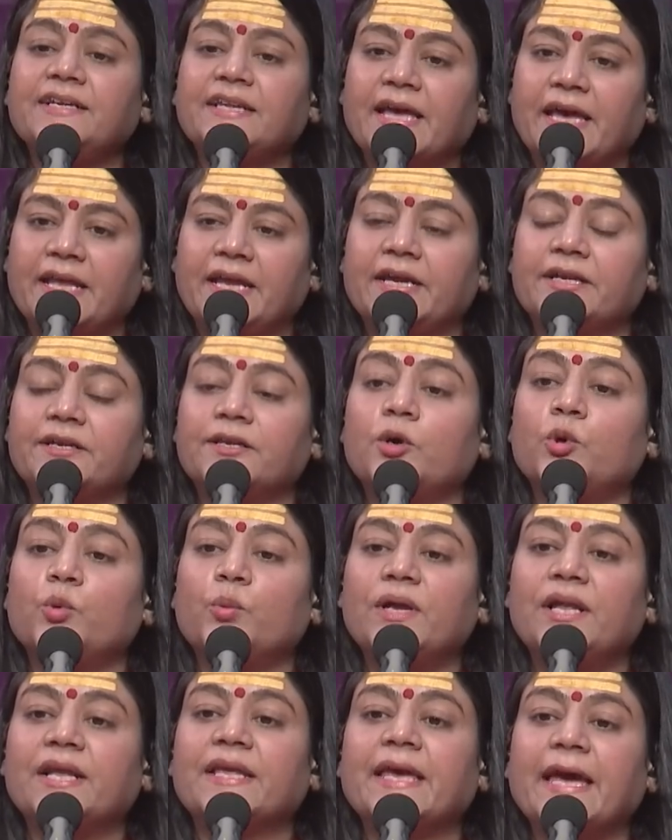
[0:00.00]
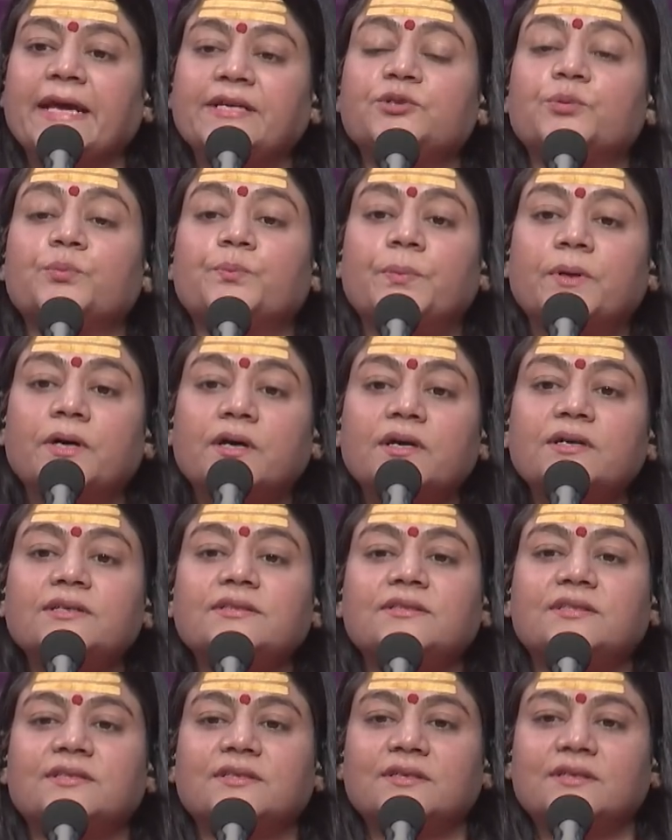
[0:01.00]
character will get
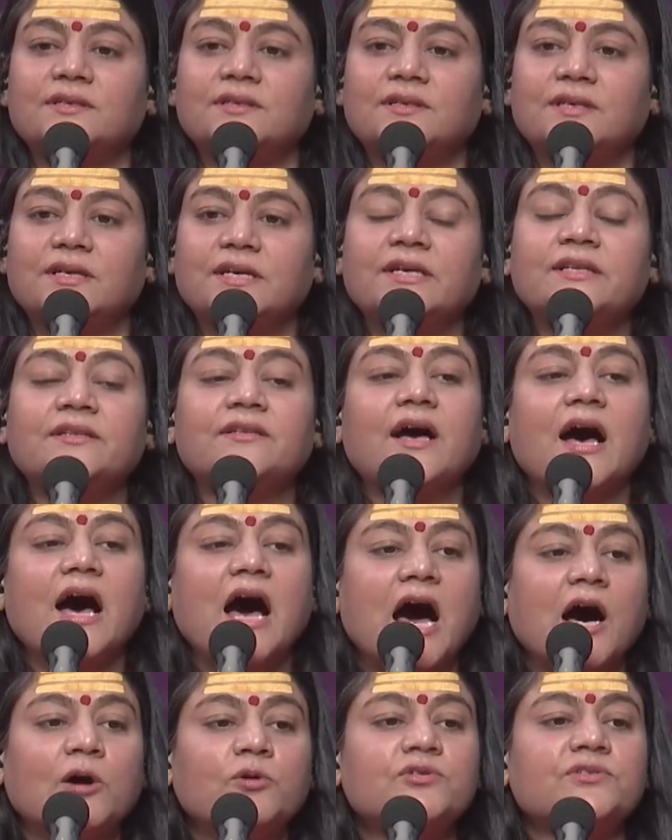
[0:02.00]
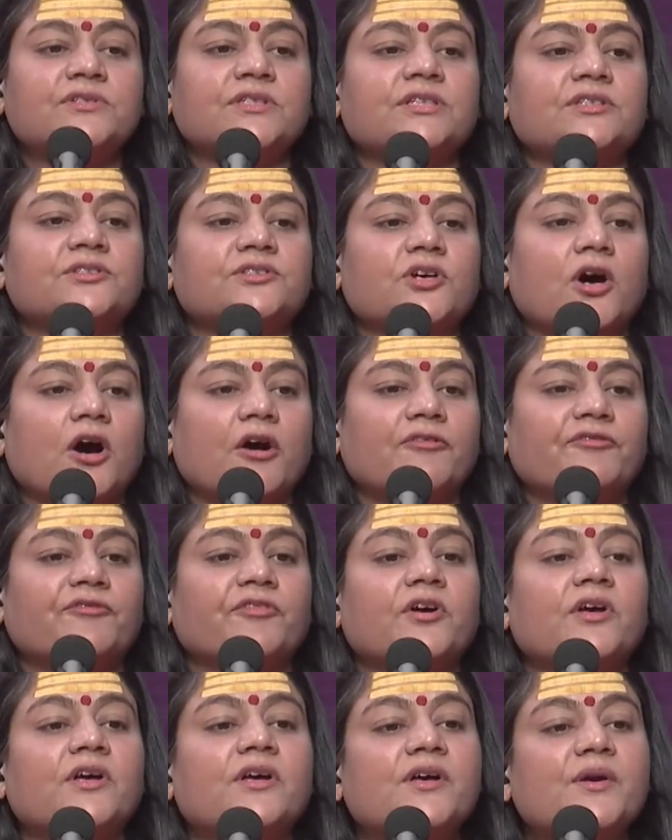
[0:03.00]
birth in the houses of
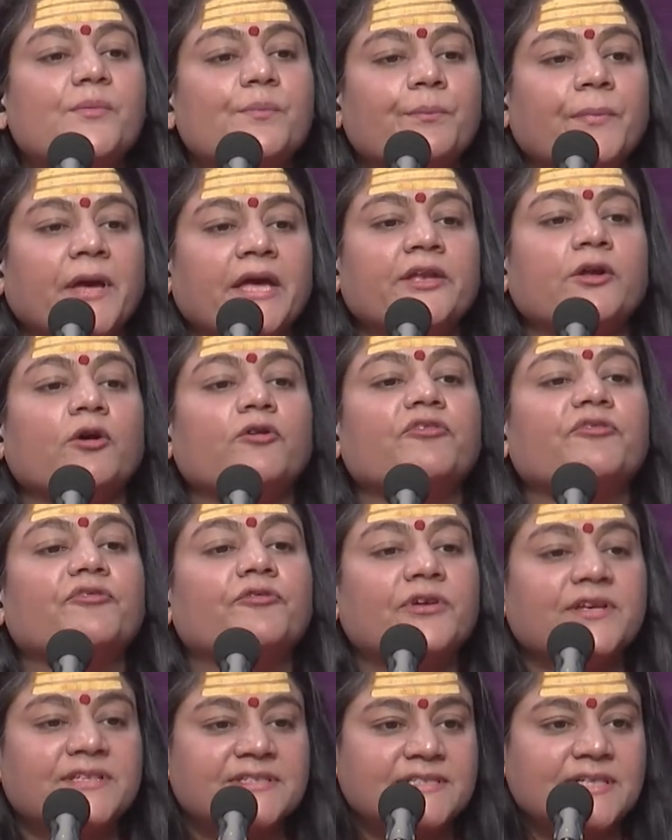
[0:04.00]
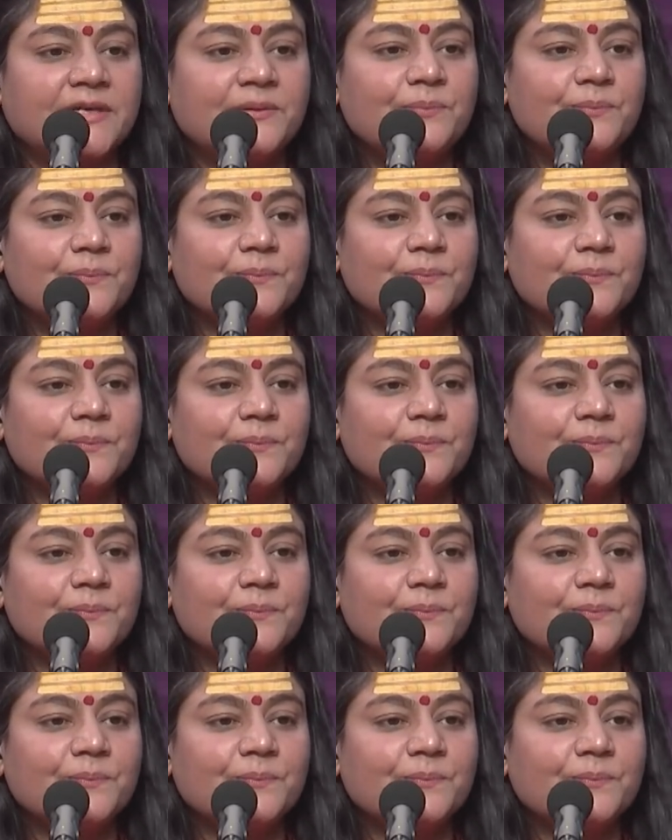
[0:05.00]
men of wisdom,